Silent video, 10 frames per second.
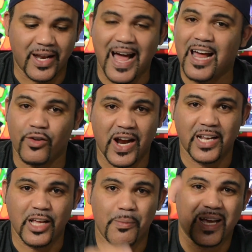and I had to write
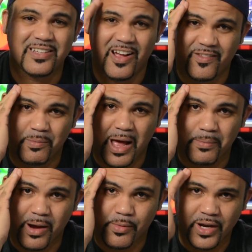it down because I have a bad
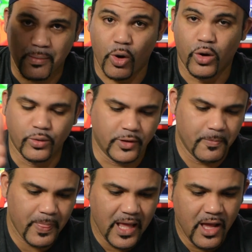memory, I'm old.
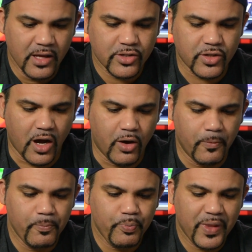
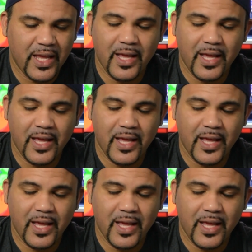So